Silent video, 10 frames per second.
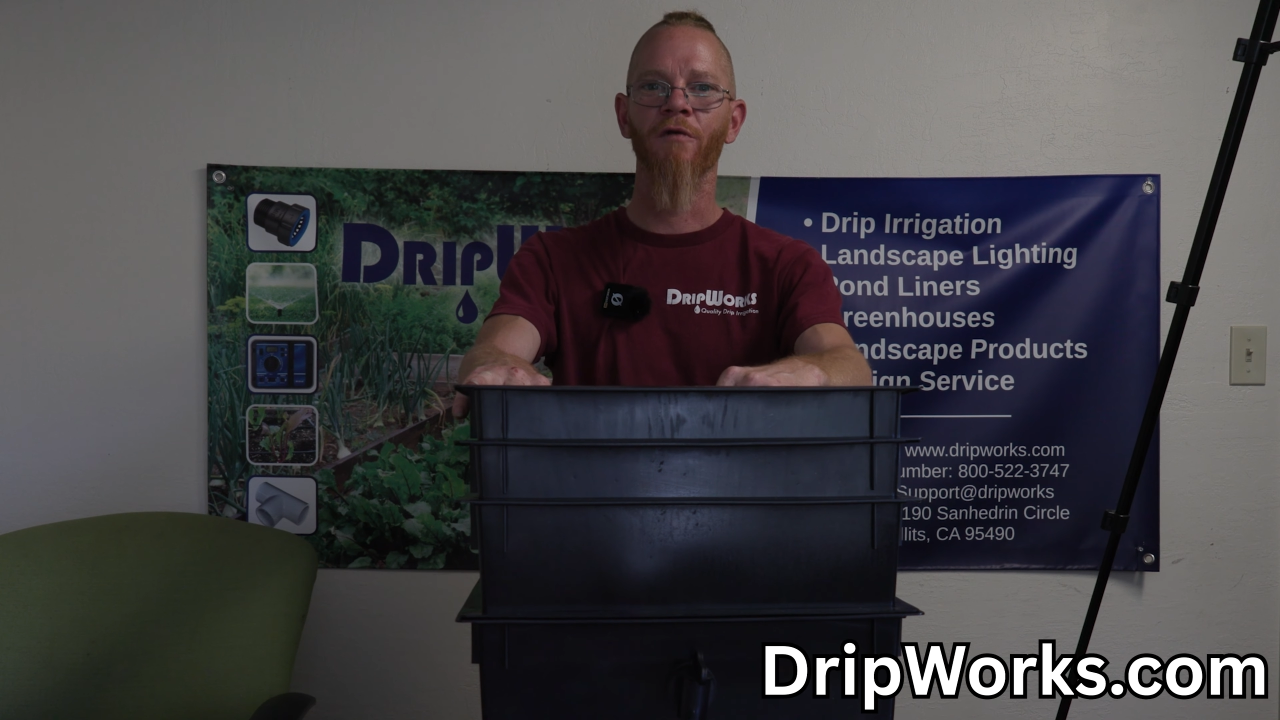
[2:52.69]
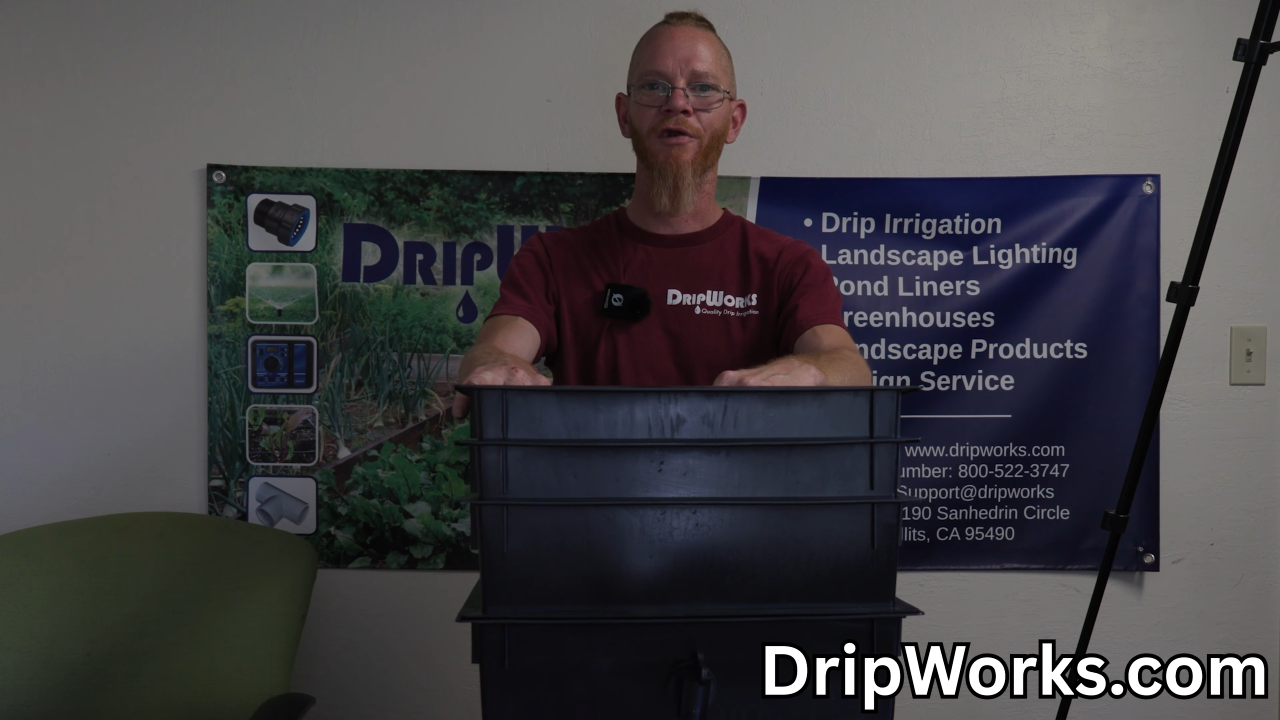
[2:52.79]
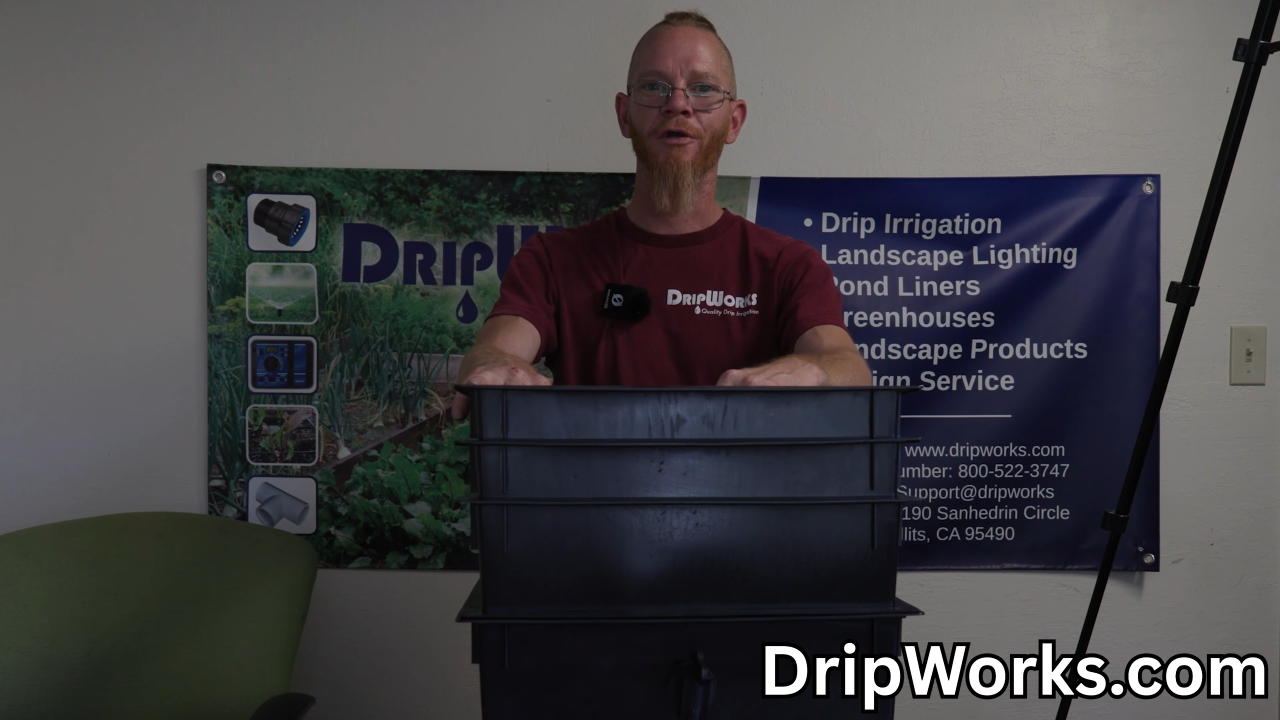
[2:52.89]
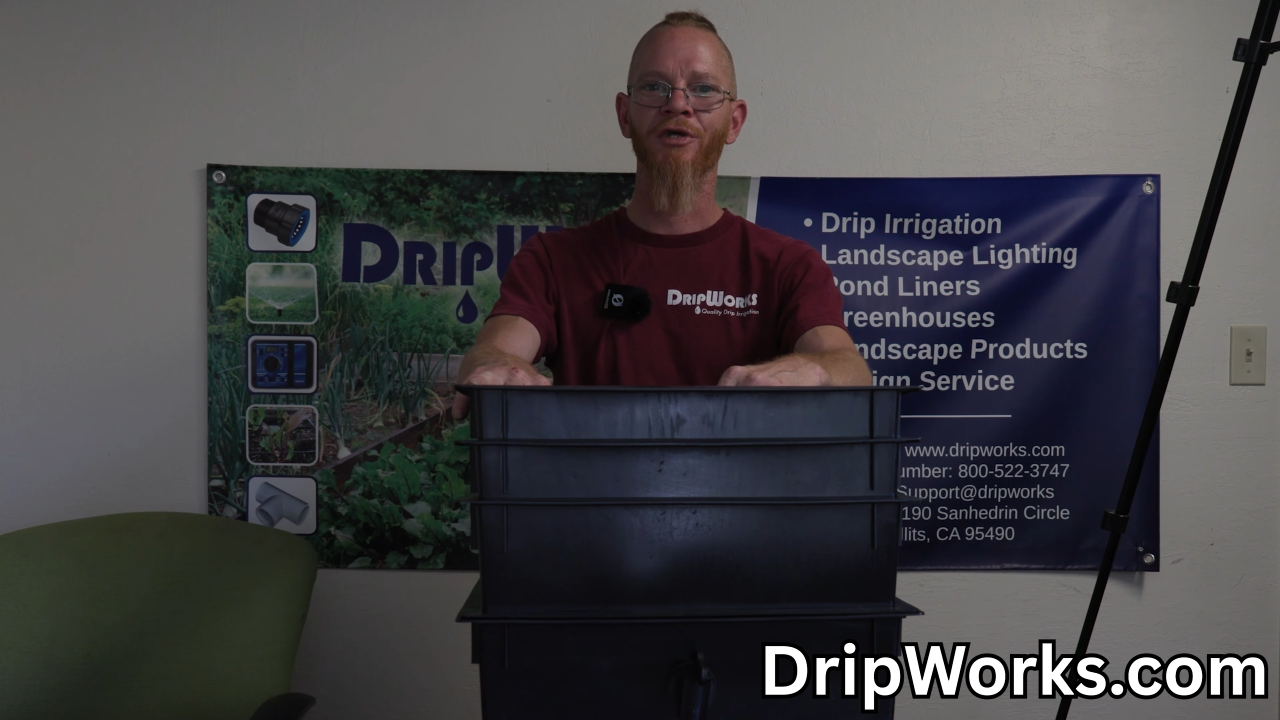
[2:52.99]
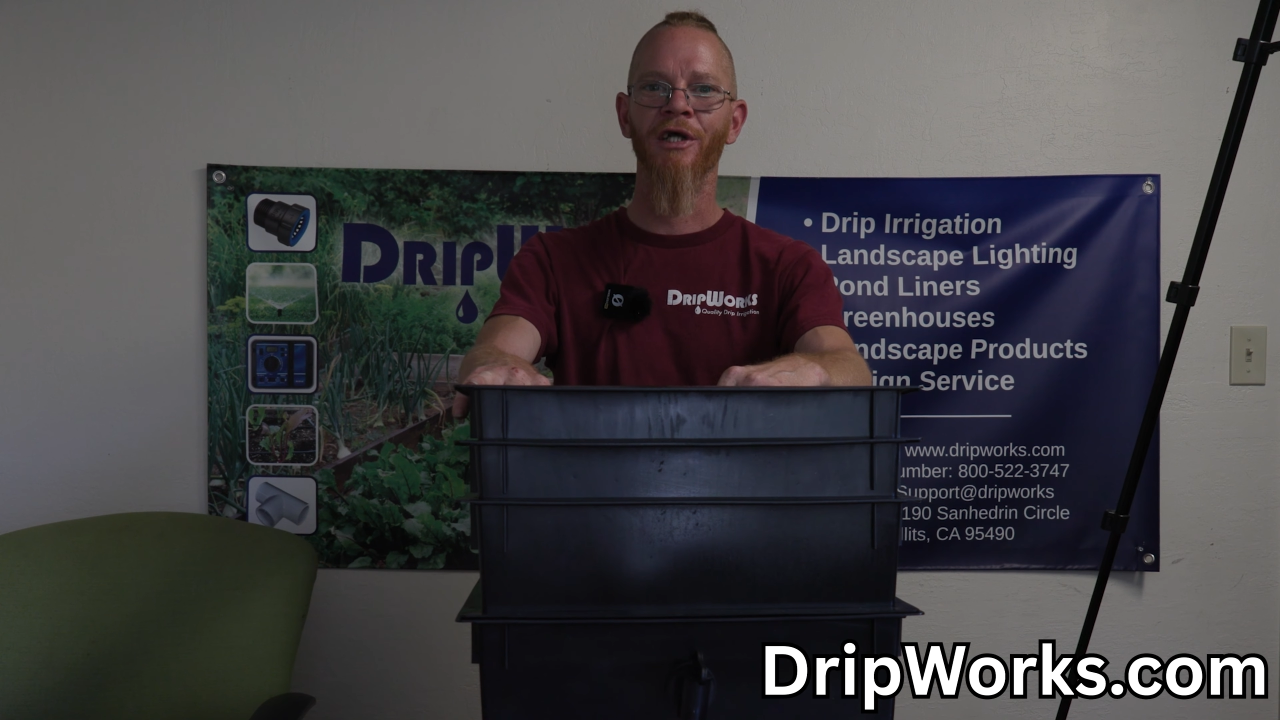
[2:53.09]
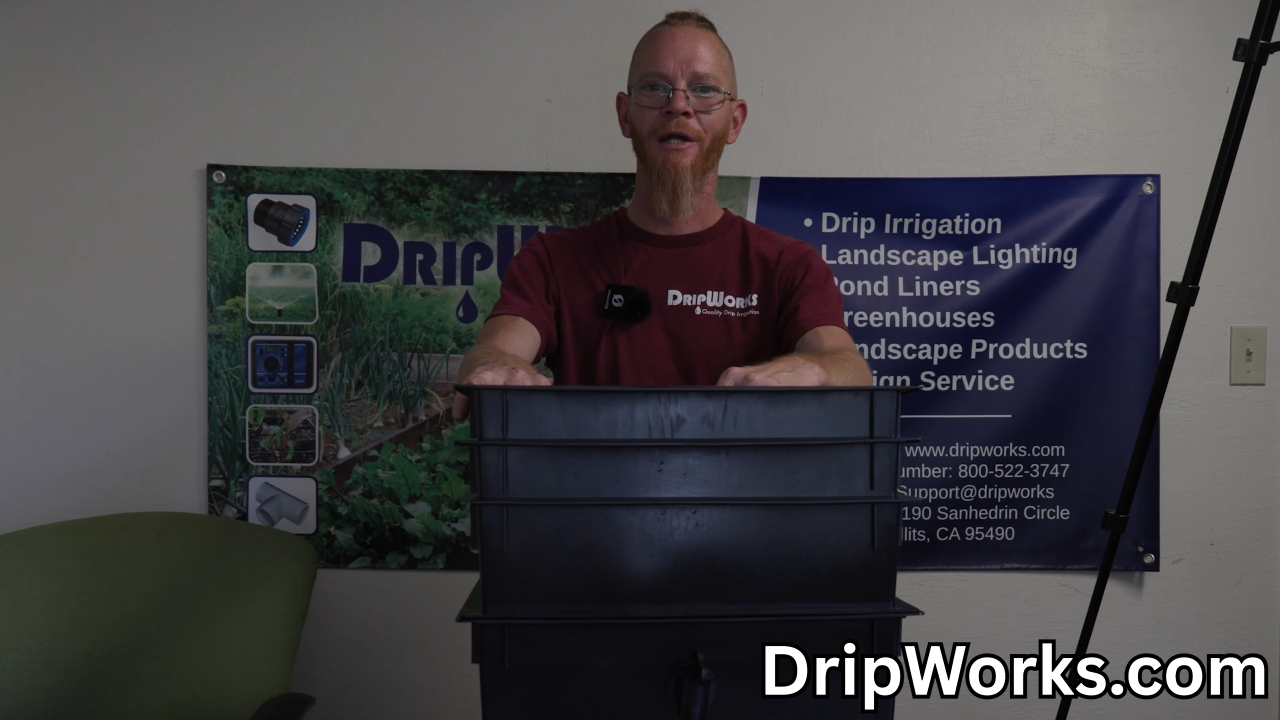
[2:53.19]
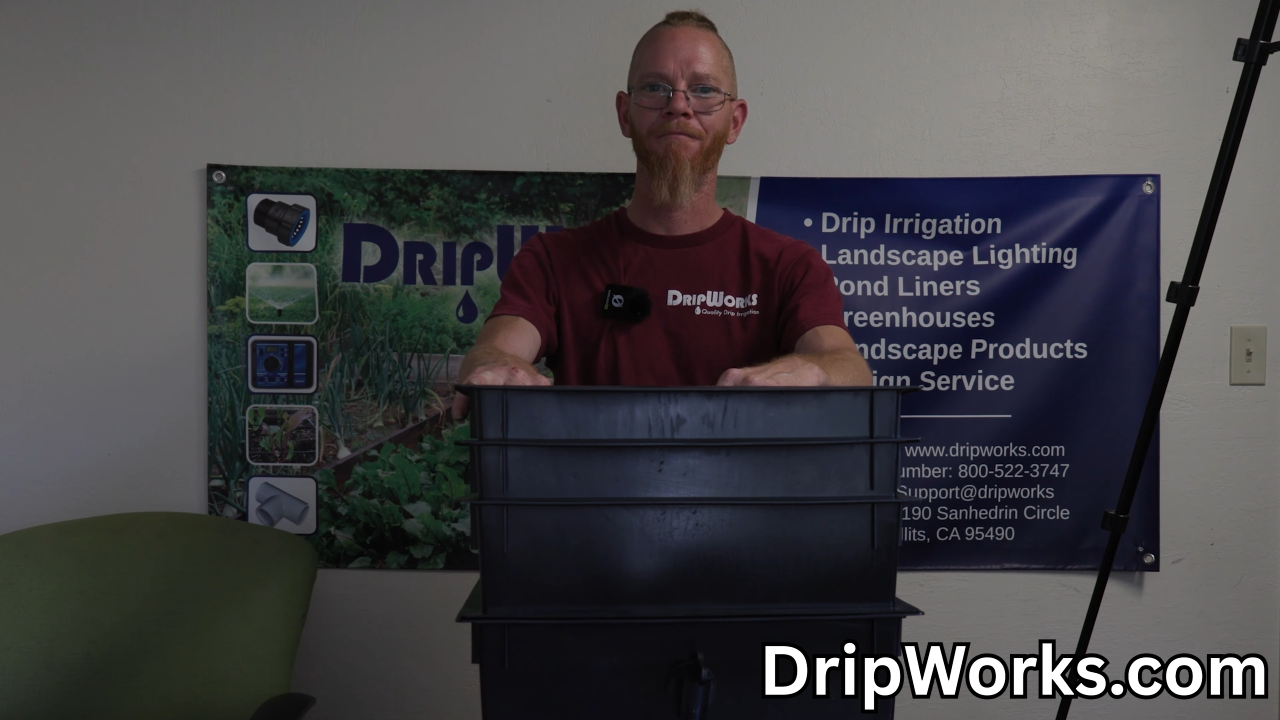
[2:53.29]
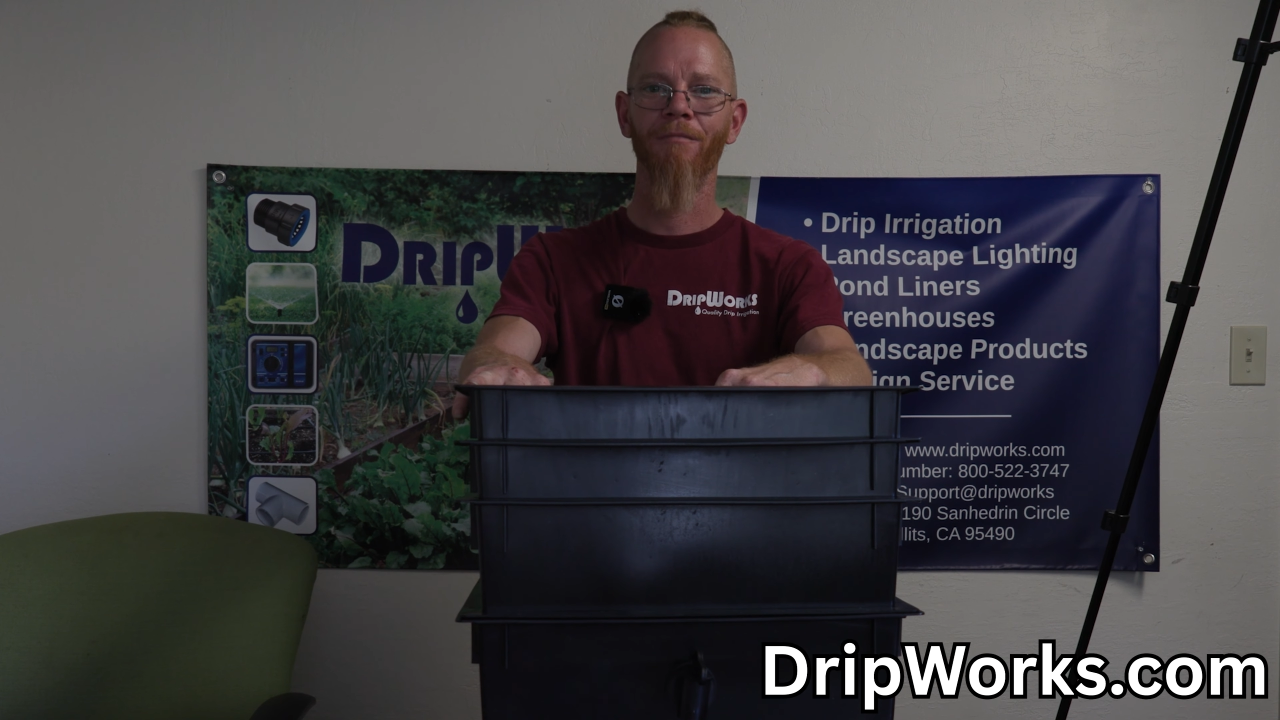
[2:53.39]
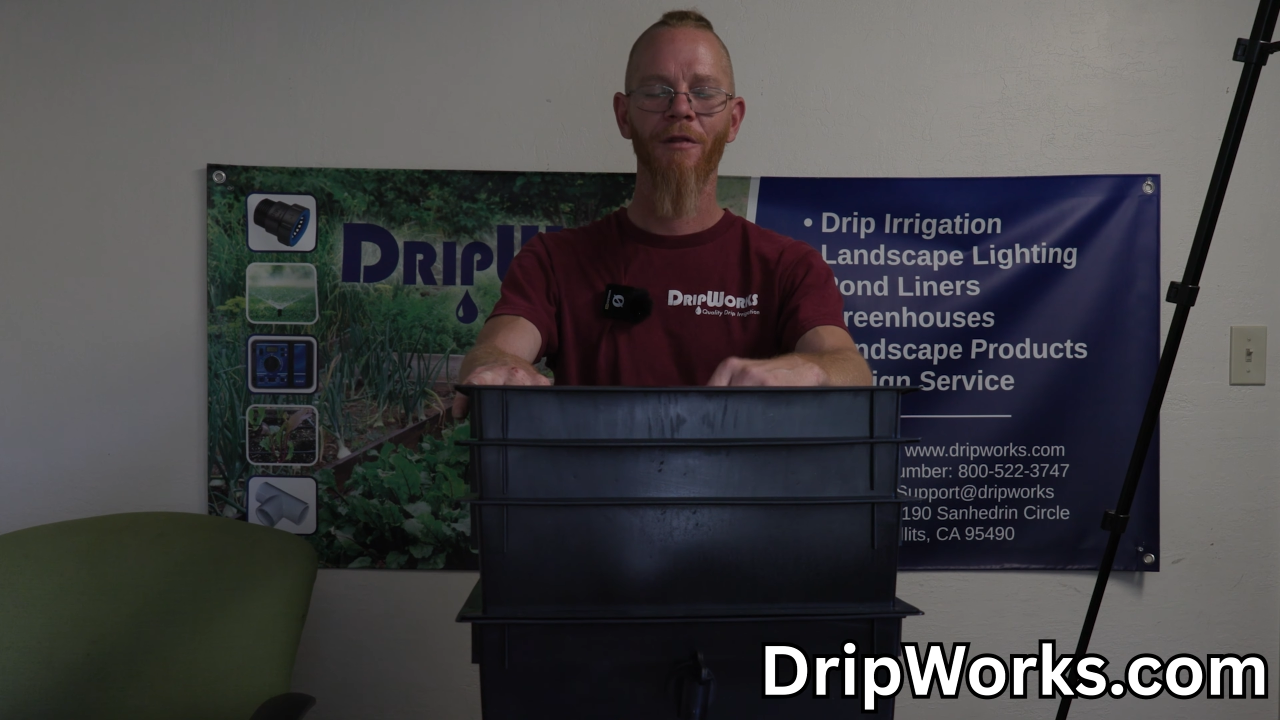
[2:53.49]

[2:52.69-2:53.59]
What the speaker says: video today.